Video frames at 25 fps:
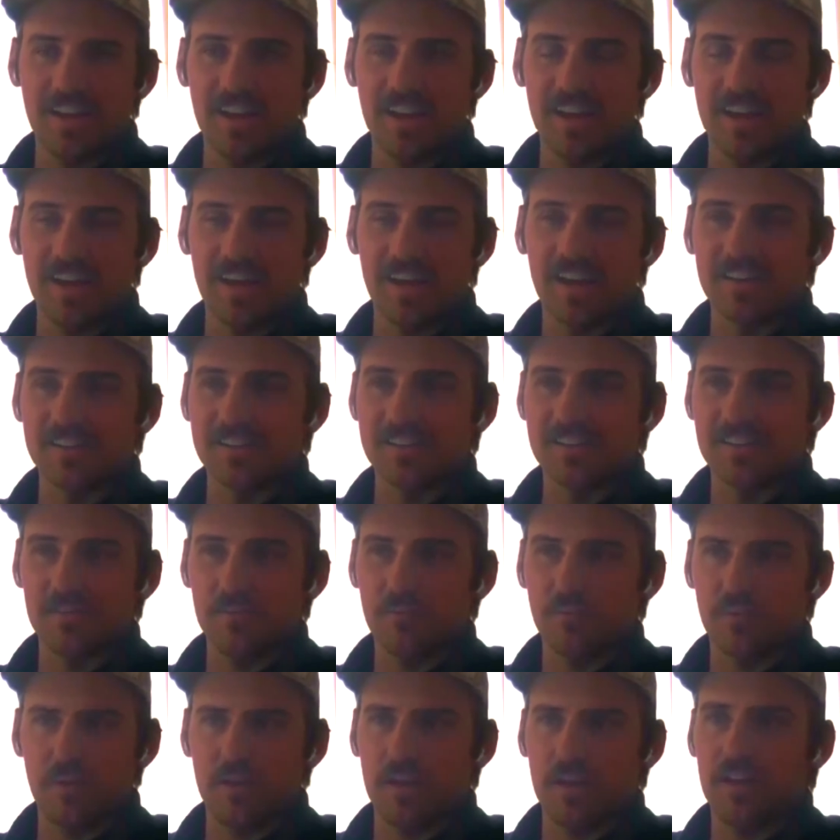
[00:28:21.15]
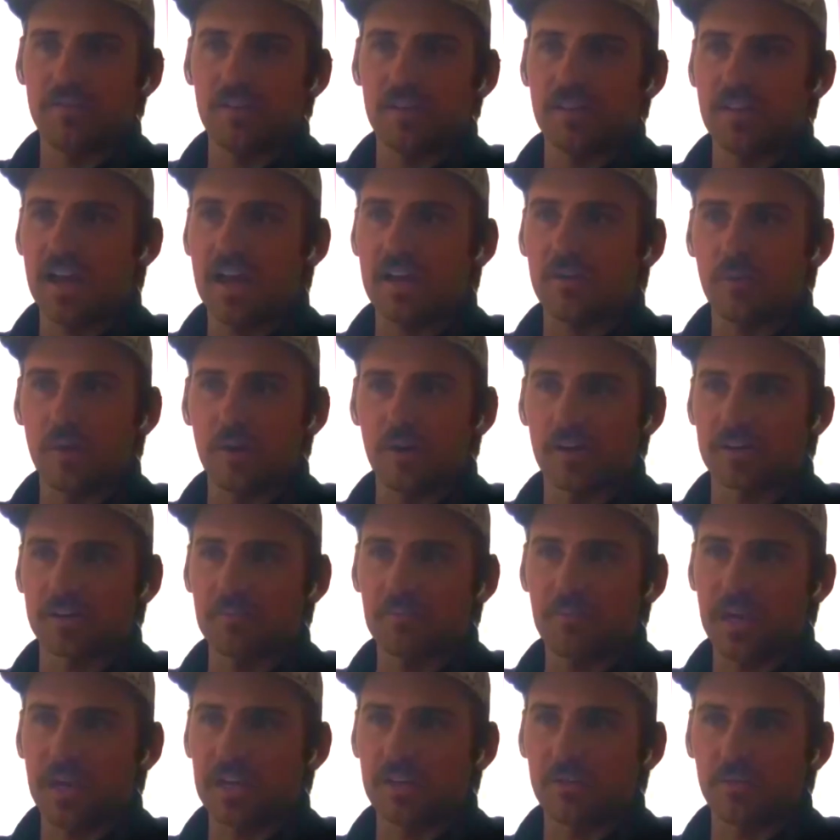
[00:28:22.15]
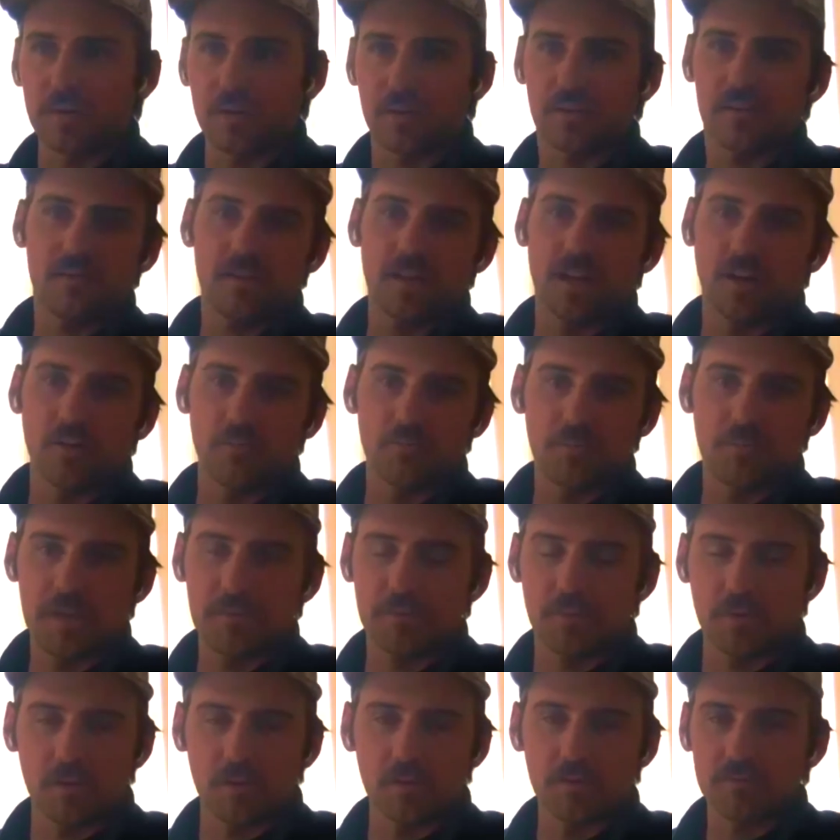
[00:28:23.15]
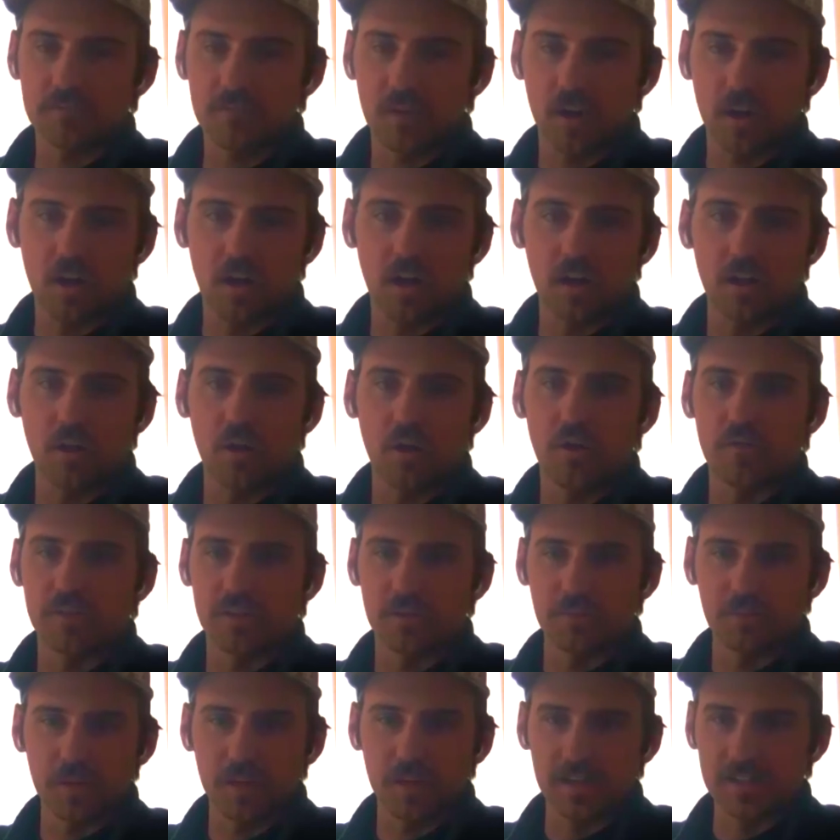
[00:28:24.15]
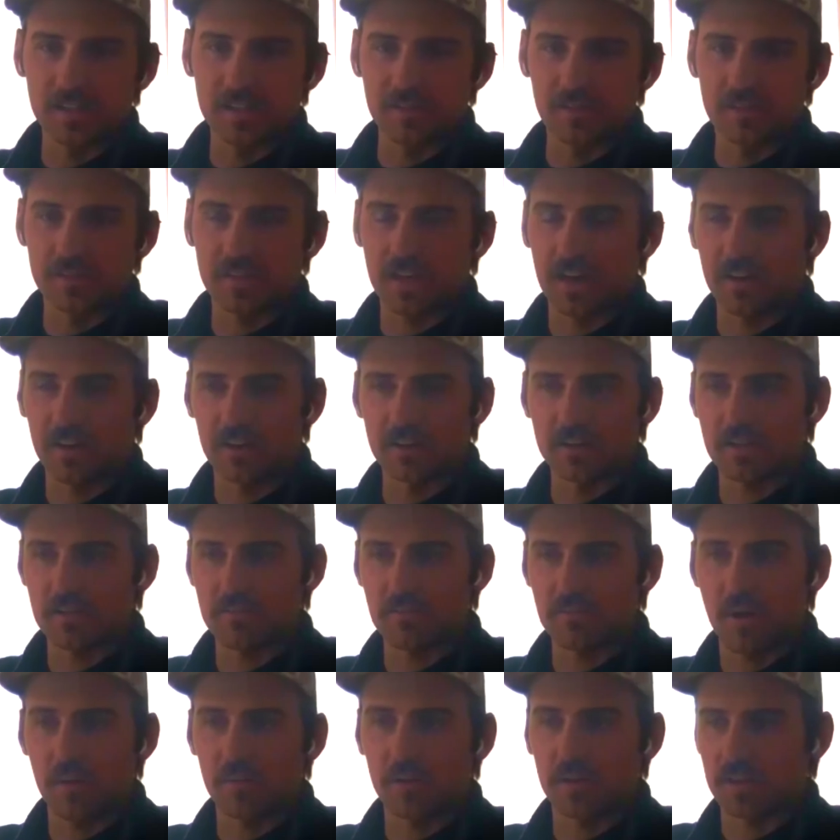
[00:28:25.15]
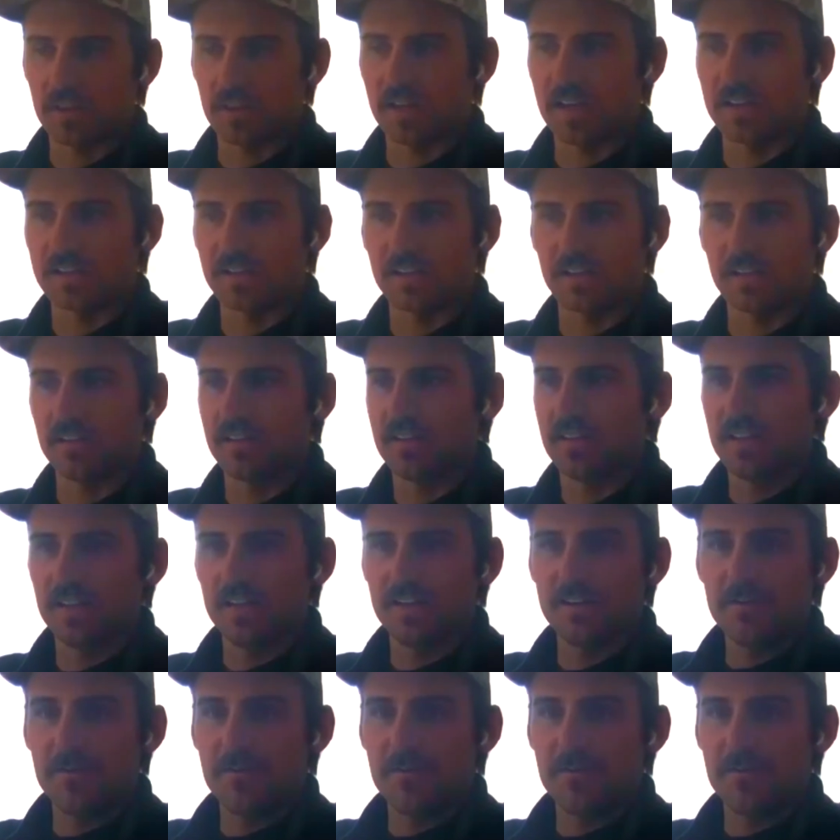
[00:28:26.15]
And even then we were competing with, people all over the place. It was out on some public land. And